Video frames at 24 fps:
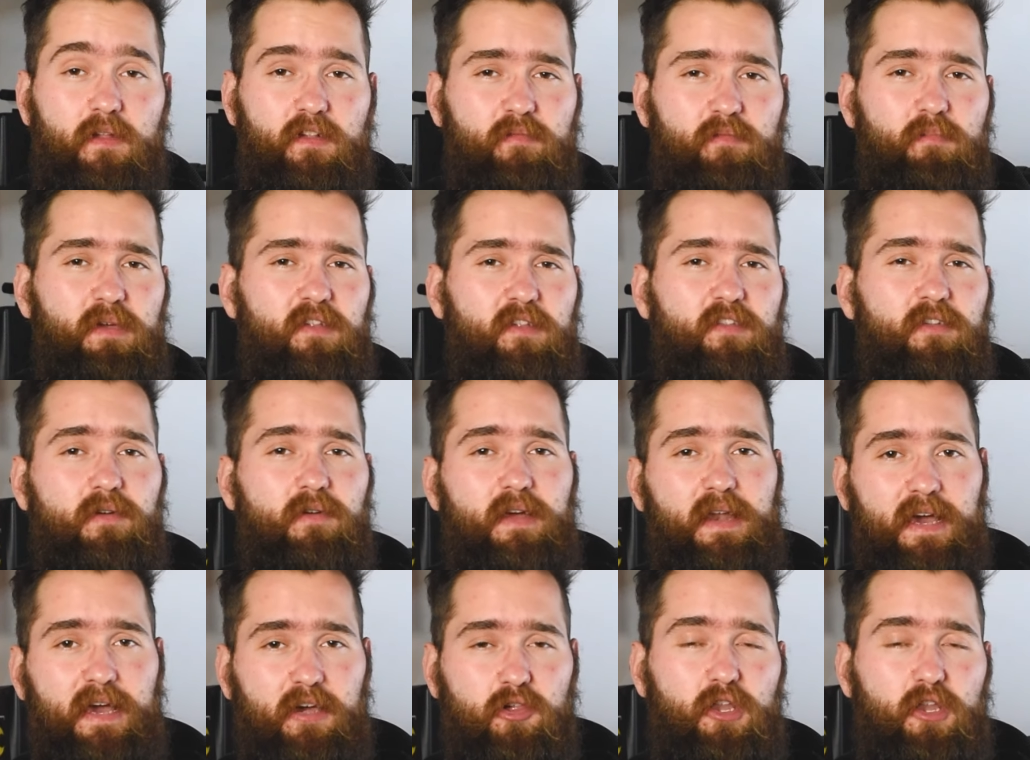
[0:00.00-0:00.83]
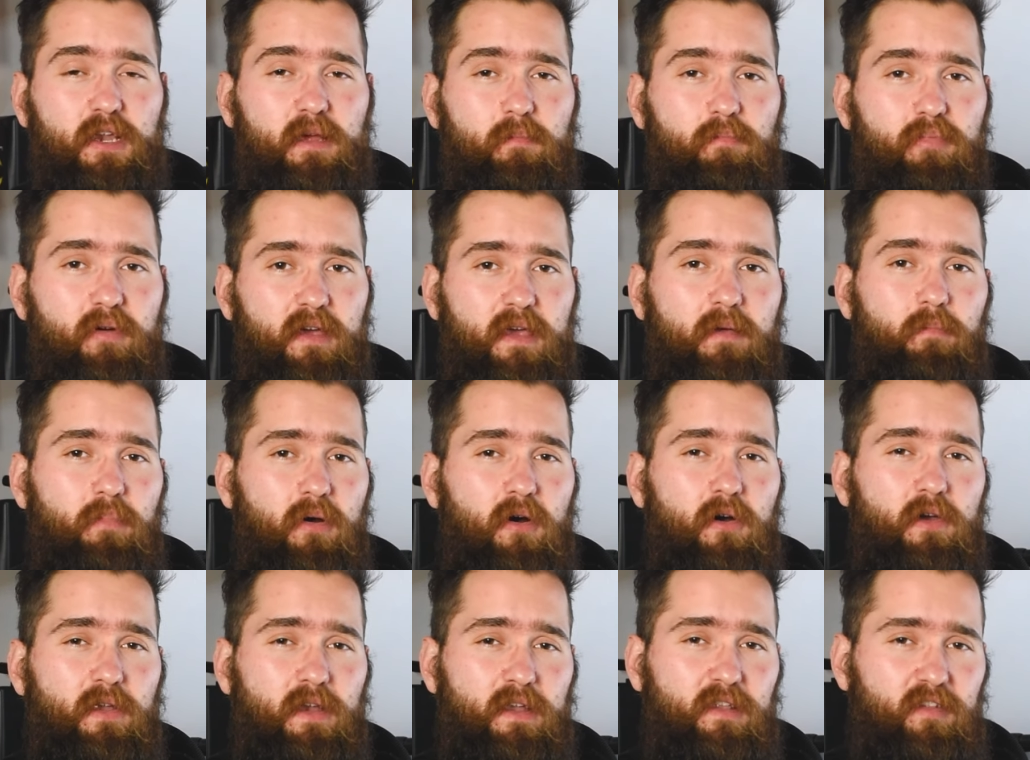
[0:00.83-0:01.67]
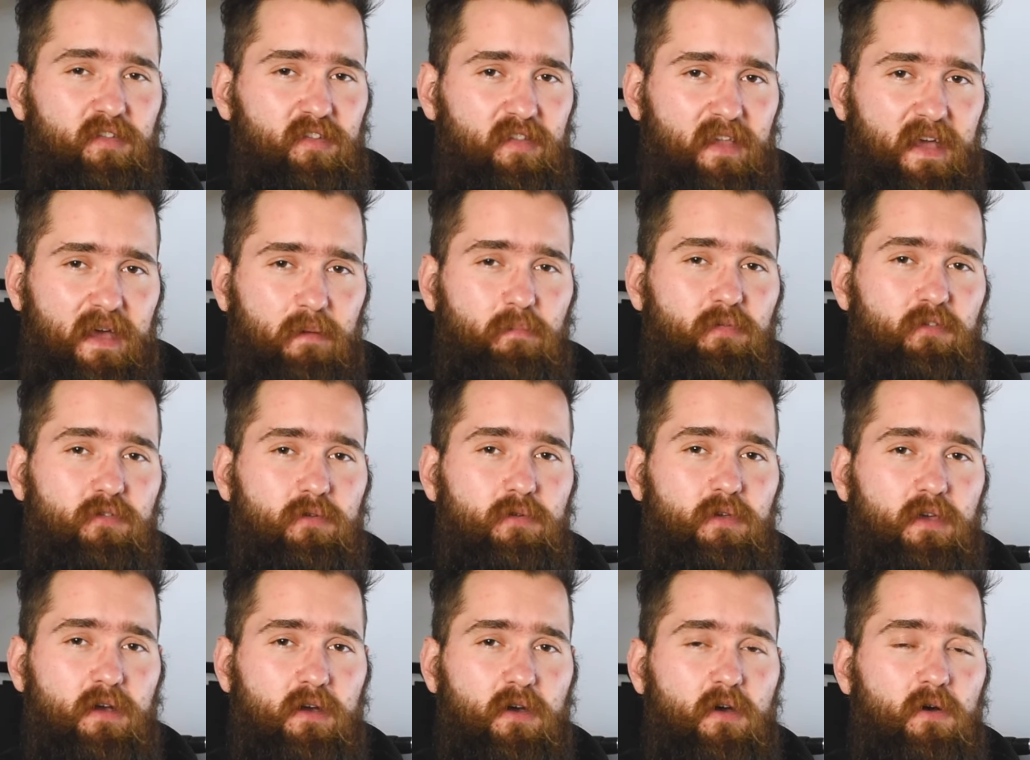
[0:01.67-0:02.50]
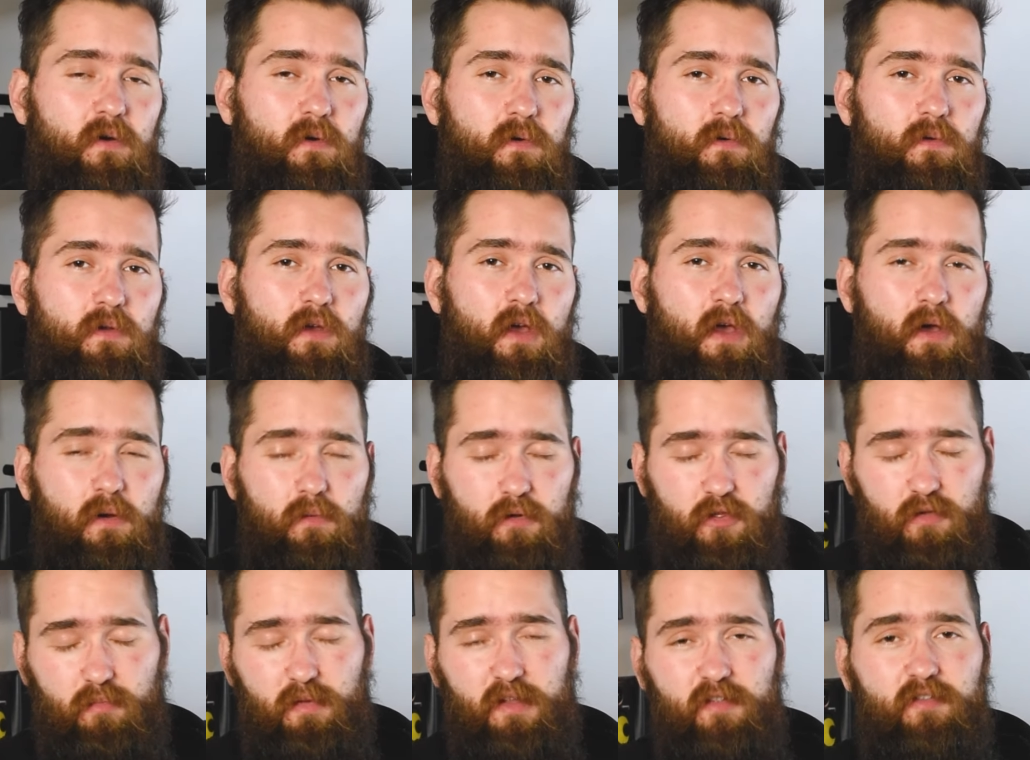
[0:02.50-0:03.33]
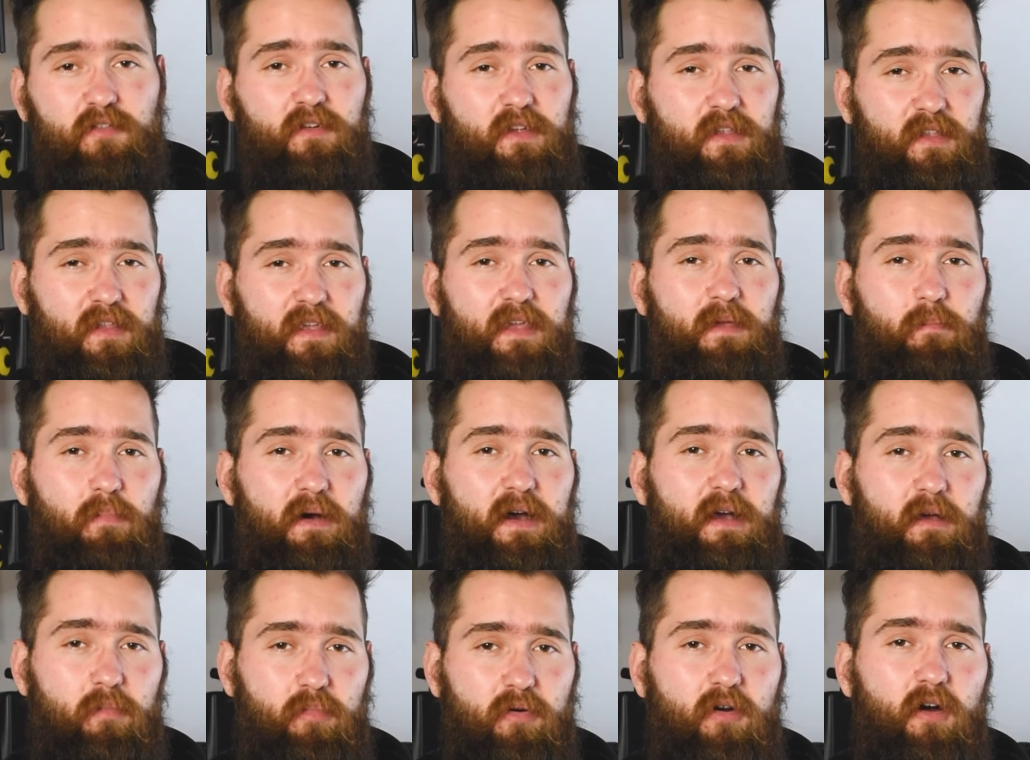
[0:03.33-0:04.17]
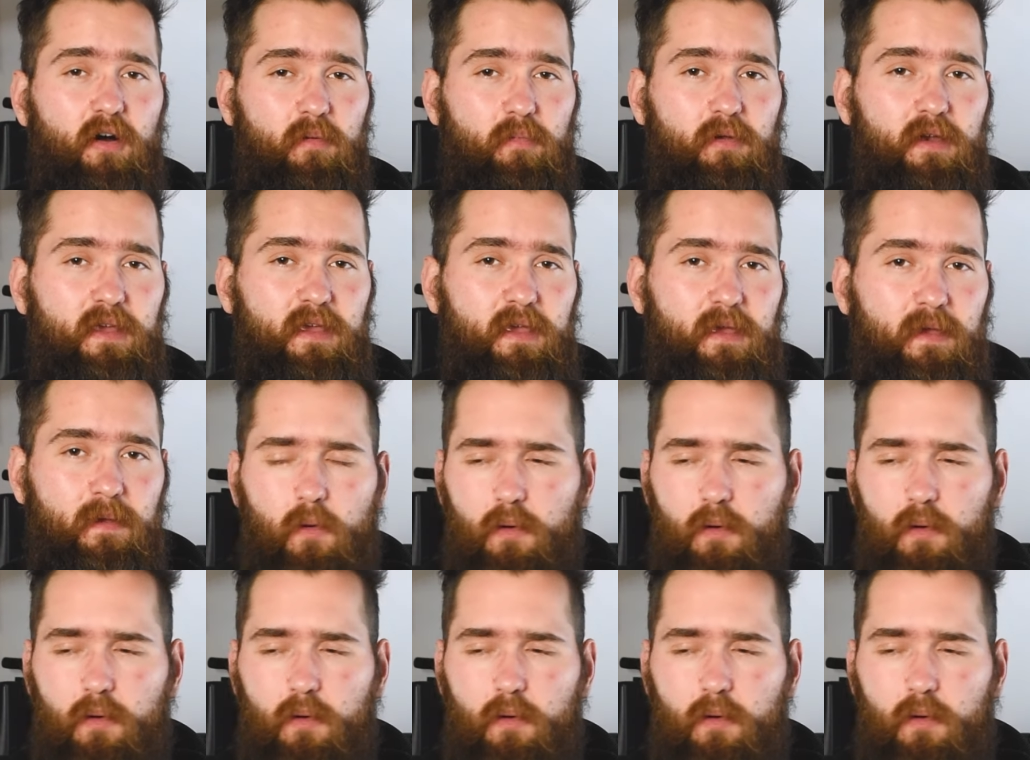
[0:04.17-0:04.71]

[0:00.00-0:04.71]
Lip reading: This means you can actually breakpoint and step through your code, which means you can debug properly.